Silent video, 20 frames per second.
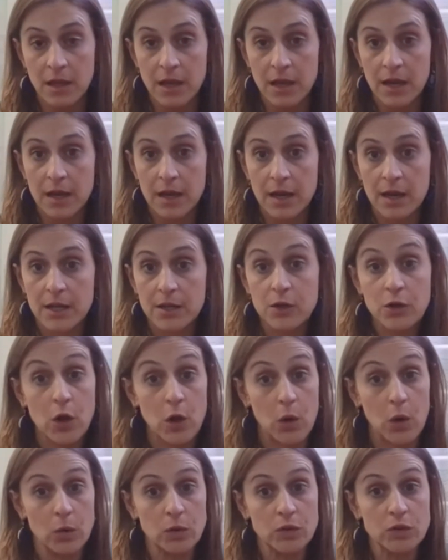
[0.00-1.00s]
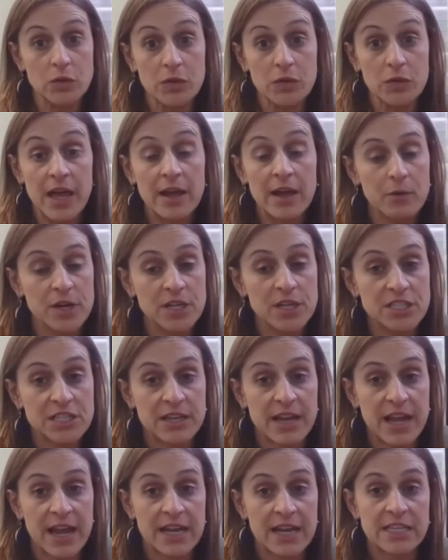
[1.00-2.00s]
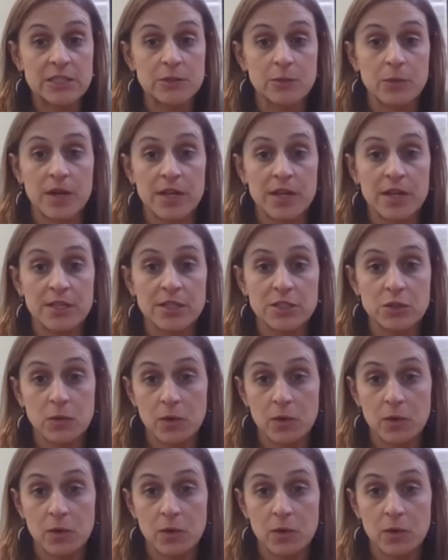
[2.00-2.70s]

No. So that question asked was,